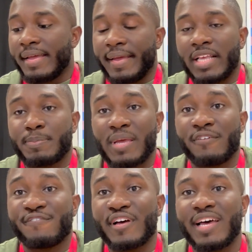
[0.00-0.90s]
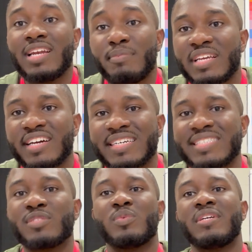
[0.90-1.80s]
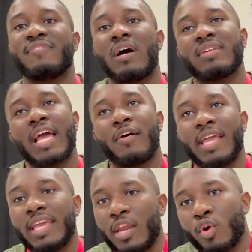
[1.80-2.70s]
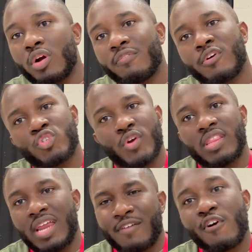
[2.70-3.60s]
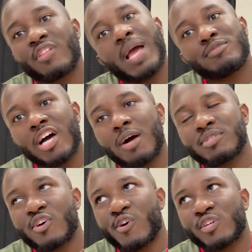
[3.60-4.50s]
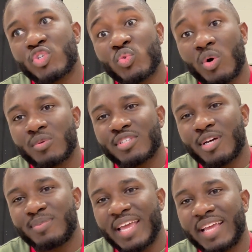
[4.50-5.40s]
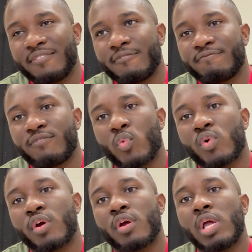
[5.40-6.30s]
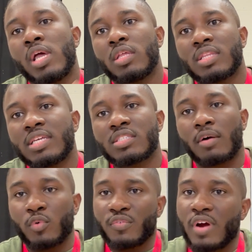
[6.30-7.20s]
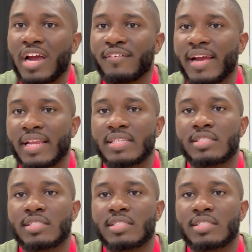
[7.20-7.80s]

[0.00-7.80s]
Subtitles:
It's been fun because we found out in kindergarten and first grade that half our laptops are too old to update for the software for iReady.